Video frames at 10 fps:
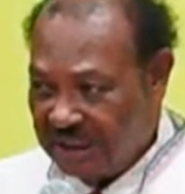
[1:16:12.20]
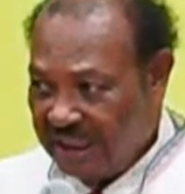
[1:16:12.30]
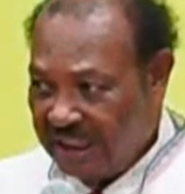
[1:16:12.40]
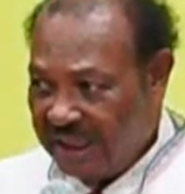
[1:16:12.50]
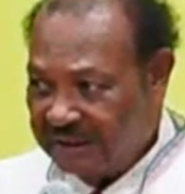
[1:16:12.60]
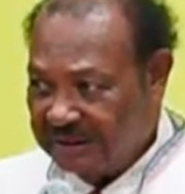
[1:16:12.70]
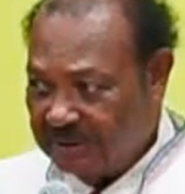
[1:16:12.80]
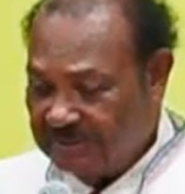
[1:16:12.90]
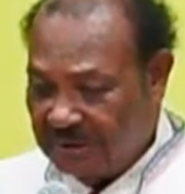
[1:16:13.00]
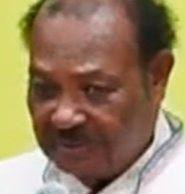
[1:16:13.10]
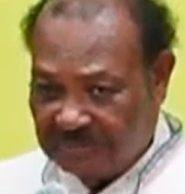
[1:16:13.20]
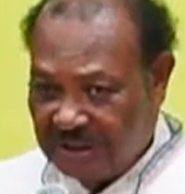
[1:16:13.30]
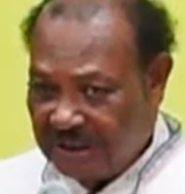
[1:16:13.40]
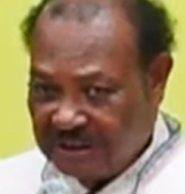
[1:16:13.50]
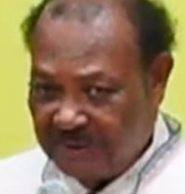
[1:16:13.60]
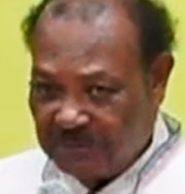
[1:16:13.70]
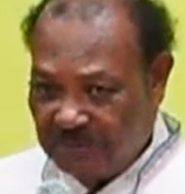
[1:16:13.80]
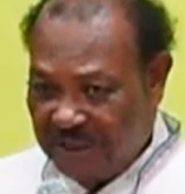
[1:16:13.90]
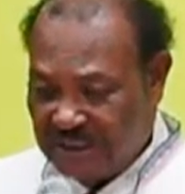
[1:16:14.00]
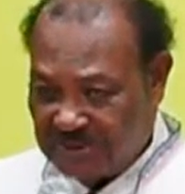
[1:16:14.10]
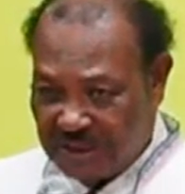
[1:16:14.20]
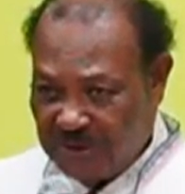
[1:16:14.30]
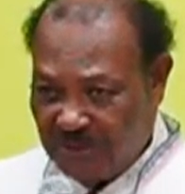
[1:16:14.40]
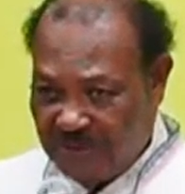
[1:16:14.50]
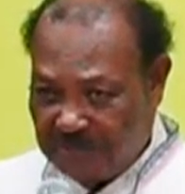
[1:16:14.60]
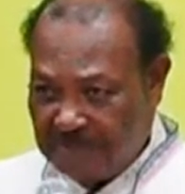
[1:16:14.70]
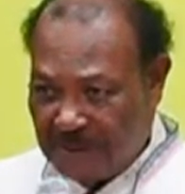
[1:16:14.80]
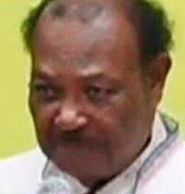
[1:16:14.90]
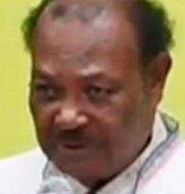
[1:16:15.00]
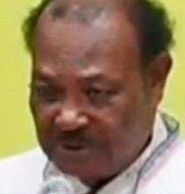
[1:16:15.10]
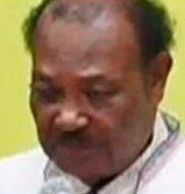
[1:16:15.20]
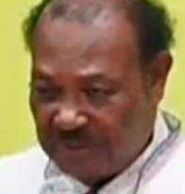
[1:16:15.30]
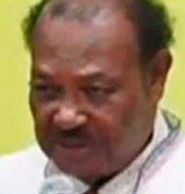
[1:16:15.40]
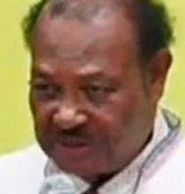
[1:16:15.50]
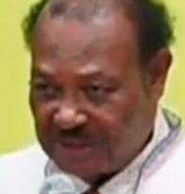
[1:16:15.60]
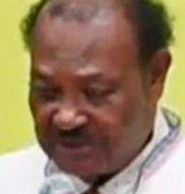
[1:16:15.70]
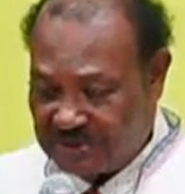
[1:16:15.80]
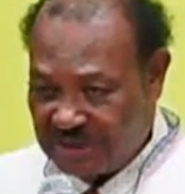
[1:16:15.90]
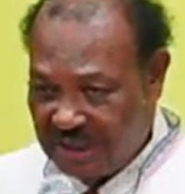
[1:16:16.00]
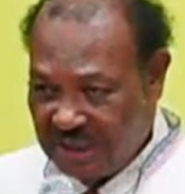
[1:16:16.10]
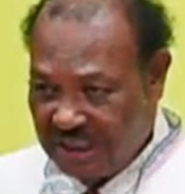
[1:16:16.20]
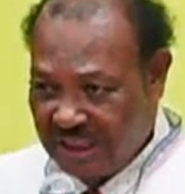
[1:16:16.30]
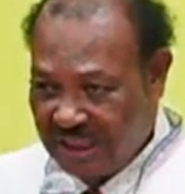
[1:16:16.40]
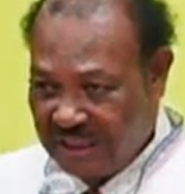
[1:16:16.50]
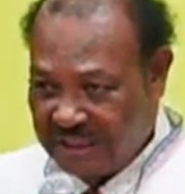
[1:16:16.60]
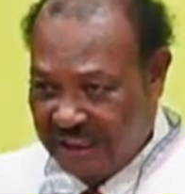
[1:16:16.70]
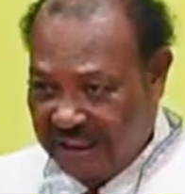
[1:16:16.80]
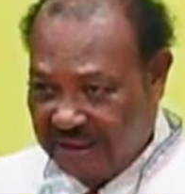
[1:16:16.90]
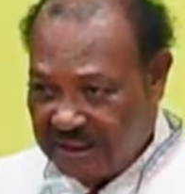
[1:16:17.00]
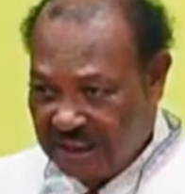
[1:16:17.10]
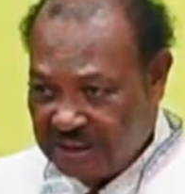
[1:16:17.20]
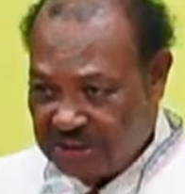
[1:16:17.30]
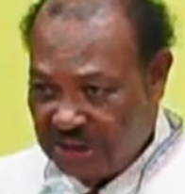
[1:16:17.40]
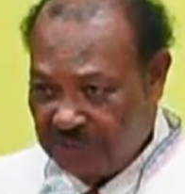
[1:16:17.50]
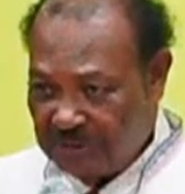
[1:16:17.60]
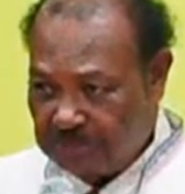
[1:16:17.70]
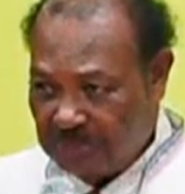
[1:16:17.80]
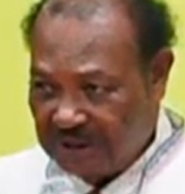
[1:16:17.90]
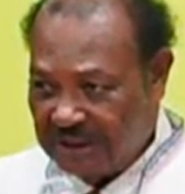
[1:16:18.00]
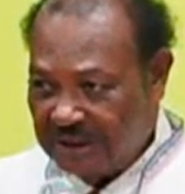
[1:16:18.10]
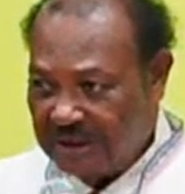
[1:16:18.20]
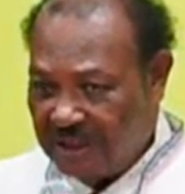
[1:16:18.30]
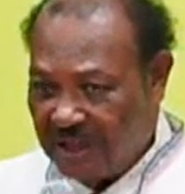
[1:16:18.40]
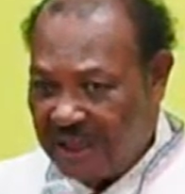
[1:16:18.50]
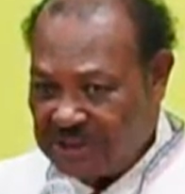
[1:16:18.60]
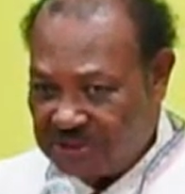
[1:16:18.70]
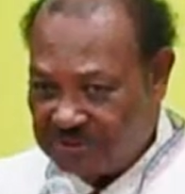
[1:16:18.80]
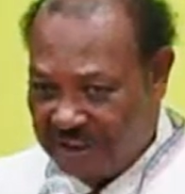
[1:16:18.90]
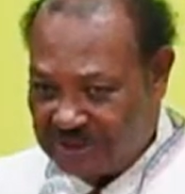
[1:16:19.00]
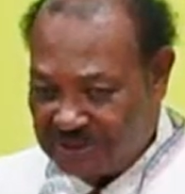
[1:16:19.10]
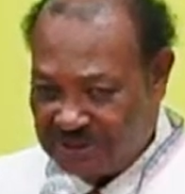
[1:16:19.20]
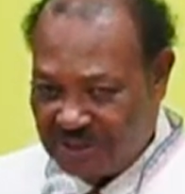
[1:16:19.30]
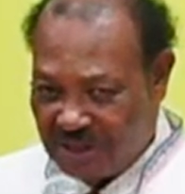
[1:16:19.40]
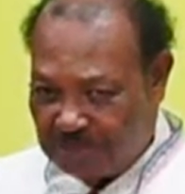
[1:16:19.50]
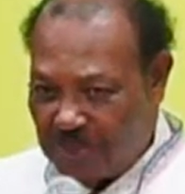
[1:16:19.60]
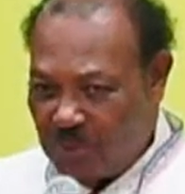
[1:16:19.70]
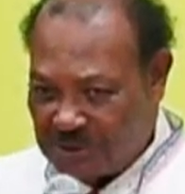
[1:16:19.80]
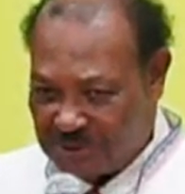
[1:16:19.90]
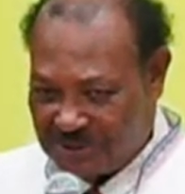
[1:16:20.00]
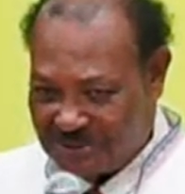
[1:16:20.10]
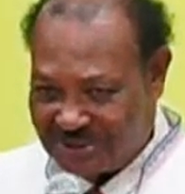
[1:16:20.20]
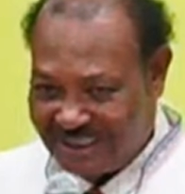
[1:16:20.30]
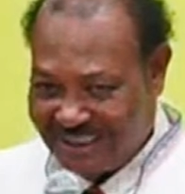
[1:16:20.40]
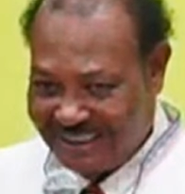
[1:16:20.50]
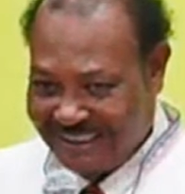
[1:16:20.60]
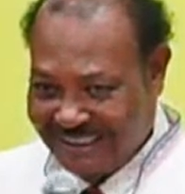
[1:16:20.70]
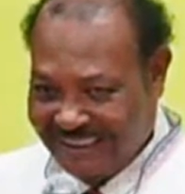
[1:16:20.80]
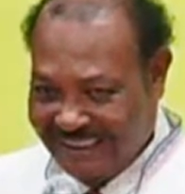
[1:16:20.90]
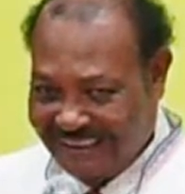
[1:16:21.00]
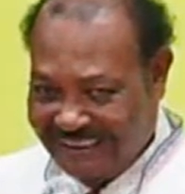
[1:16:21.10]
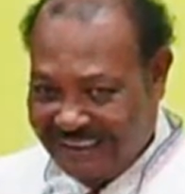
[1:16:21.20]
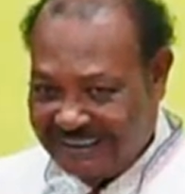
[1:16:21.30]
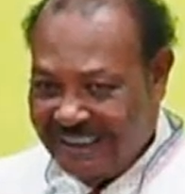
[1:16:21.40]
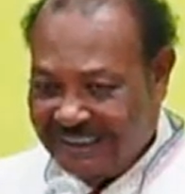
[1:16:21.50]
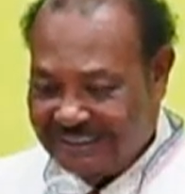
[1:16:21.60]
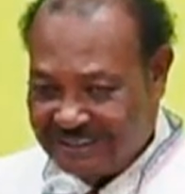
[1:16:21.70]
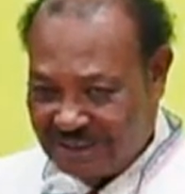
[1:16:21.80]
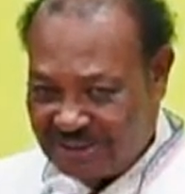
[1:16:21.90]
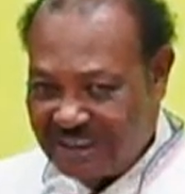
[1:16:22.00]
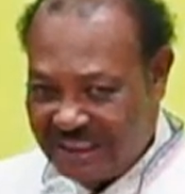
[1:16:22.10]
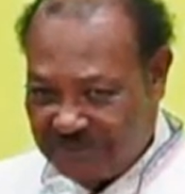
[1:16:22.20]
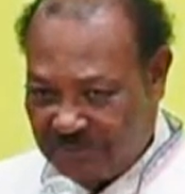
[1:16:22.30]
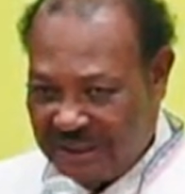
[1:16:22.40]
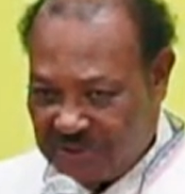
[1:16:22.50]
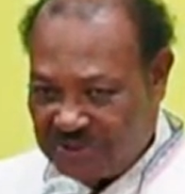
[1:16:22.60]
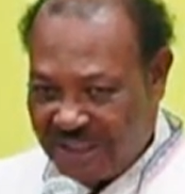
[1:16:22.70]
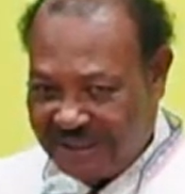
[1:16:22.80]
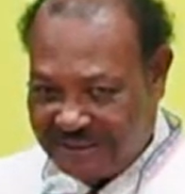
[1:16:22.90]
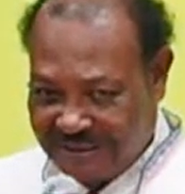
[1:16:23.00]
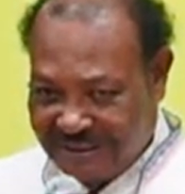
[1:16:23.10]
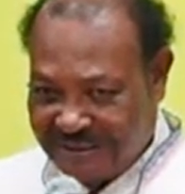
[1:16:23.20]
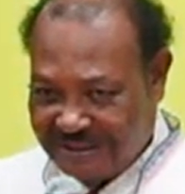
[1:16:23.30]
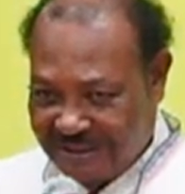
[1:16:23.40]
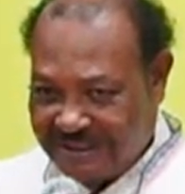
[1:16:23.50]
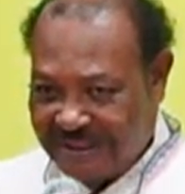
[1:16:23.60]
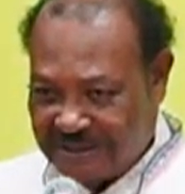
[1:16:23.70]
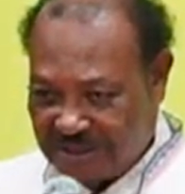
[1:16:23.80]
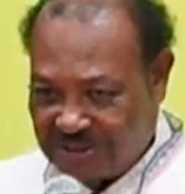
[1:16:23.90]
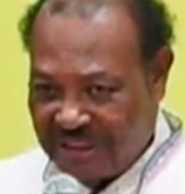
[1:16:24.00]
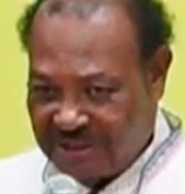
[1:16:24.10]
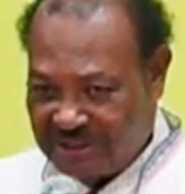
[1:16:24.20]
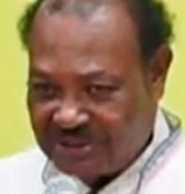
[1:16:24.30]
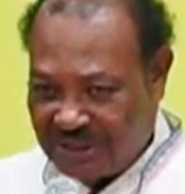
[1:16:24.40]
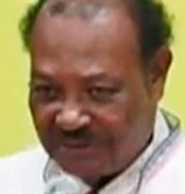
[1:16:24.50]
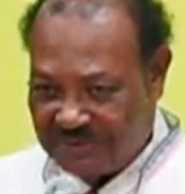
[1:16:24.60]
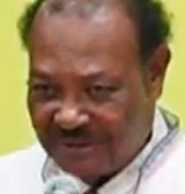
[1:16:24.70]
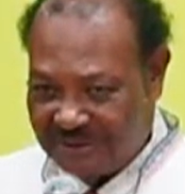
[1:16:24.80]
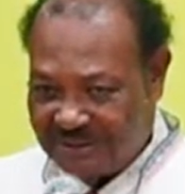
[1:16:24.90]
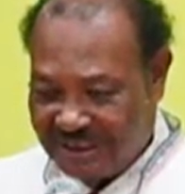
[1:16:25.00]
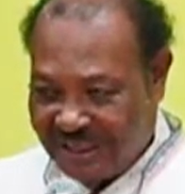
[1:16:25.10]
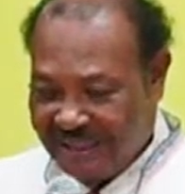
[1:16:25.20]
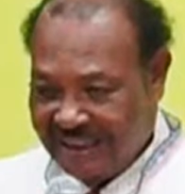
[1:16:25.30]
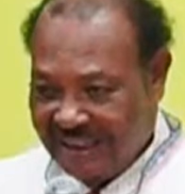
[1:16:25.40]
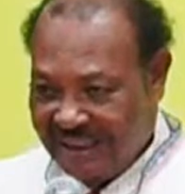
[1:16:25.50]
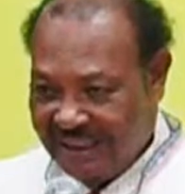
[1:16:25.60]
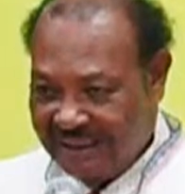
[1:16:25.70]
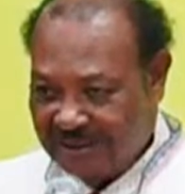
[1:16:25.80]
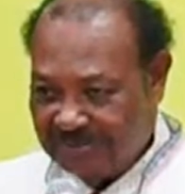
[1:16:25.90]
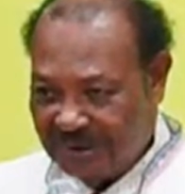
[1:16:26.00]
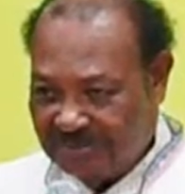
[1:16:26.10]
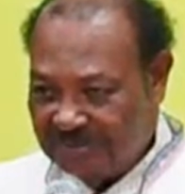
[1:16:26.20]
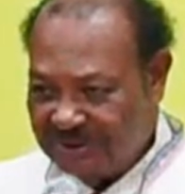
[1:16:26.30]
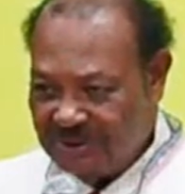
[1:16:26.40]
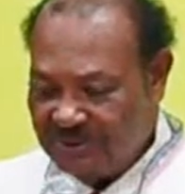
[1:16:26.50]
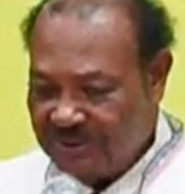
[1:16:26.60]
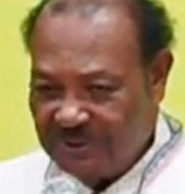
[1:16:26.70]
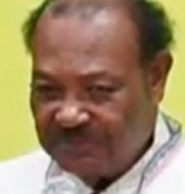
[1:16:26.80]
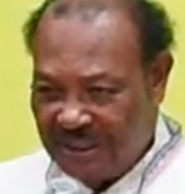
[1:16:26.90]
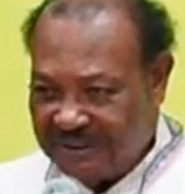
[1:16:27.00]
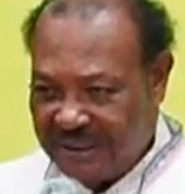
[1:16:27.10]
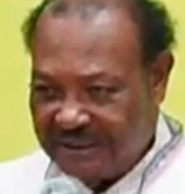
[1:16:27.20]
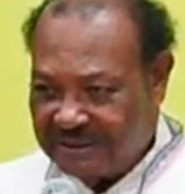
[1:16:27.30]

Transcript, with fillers: And um, um different ways. I know, that my mom used to make soaps. Again, she would put it in her ice tray so she got portions. And then just like when it's set, and then just take the stuff out. And um, um, you, you find that